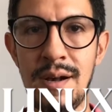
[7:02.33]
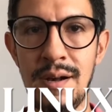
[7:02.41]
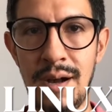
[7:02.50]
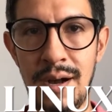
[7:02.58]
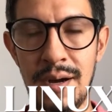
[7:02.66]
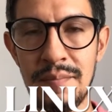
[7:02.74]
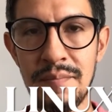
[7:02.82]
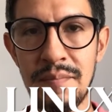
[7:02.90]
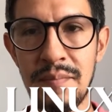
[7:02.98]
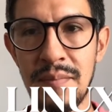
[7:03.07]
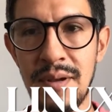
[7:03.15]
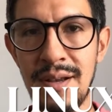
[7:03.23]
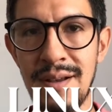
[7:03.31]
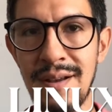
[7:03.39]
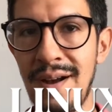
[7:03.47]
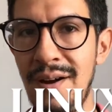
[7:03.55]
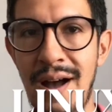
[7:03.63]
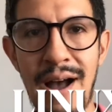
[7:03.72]

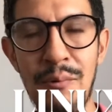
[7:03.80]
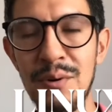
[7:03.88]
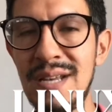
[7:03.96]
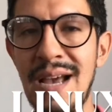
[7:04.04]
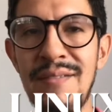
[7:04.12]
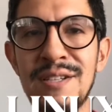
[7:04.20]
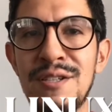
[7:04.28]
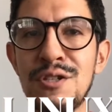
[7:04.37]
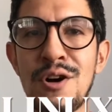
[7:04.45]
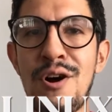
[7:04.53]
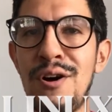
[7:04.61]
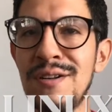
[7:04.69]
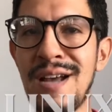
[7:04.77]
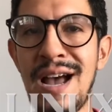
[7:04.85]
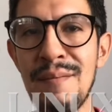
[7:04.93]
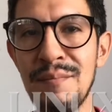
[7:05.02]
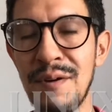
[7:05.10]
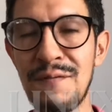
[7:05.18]
I was having such a hard
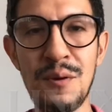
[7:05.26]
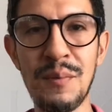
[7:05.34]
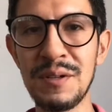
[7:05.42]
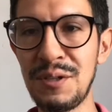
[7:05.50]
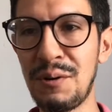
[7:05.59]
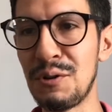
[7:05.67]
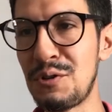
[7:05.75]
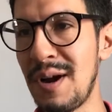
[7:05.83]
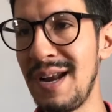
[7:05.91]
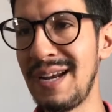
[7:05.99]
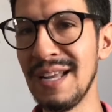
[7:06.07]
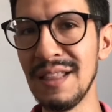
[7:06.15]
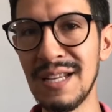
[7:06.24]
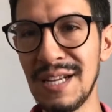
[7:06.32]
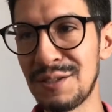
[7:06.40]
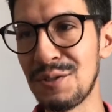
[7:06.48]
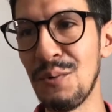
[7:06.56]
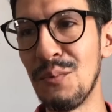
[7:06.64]
time a few months ago trying to get
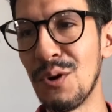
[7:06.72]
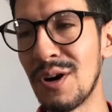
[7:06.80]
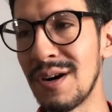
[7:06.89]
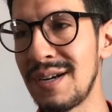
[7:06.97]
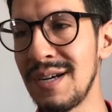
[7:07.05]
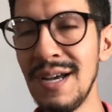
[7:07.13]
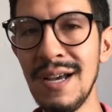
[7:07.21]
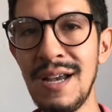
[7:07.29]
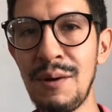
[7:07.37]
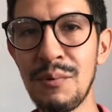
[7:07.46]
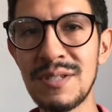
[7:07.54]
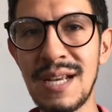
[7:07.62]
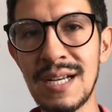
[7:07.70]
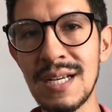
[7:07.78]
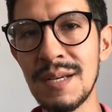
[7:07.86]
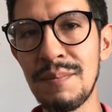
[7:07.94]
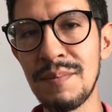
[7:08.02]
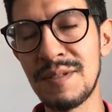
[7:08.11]
Linux to work. It was like
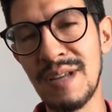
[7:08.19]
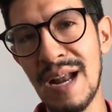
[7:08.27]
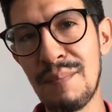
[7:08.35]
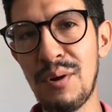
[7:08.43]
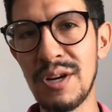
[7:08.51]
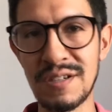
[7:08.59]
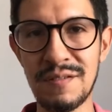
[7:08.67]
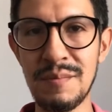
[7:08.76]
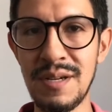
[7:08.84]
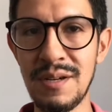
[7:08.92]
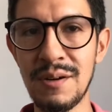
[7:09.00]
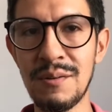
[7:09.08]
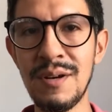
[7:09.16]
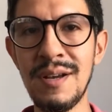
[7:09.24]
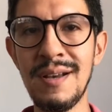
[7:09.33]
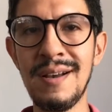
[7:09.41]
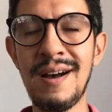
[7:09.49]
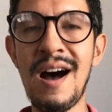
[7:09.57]
a side project for me,
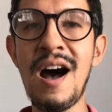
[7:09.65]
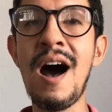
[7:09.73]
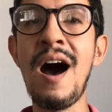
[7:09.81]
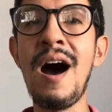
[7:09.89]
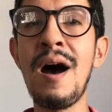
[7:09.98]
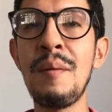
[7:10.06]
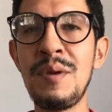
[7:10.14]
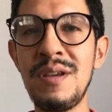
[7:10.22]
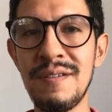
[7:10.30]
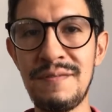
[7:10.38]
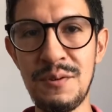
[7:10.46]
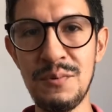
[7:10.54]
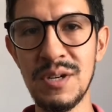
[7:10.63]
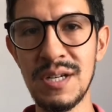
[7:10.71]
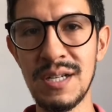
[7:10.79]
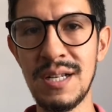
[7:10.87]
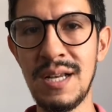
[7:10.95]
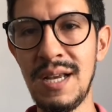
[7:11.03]
a hobby, if you
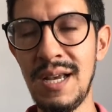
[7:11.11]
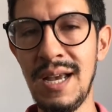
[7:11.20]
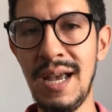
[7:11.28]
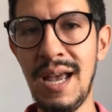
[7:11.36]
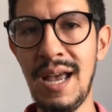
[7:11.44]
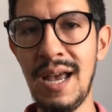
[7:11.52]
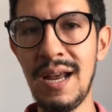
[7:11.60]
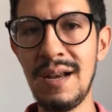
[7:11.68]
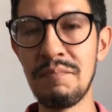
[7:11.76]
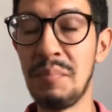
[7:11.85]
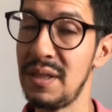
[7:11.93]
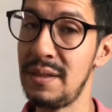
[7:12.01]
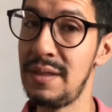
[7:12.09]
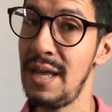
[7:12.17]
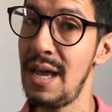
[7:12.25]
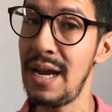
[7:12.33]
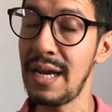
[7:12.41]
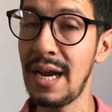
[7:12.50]
will. But
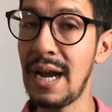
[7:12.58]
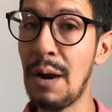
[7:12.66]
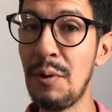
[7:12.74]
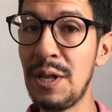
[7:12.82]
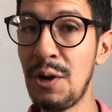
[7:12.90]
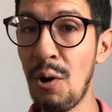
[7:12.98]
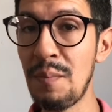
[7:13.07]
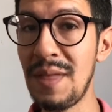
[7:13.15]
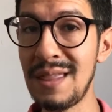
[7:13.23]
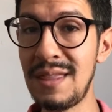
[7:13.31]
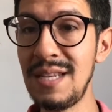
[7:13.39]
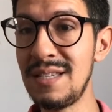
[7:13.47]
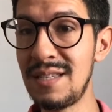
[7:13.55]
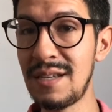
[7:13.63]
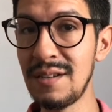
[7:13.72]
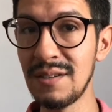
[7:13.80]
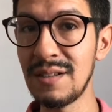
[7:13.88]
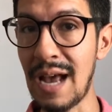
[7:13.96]
then again, I really hope that these
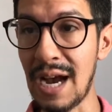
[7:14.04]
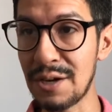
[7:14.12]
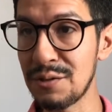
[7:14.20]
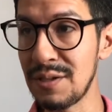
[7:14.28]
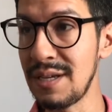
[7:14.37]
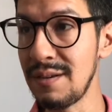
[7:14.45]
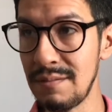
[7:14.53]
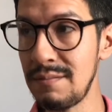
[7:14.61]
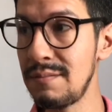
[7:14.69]
skills actually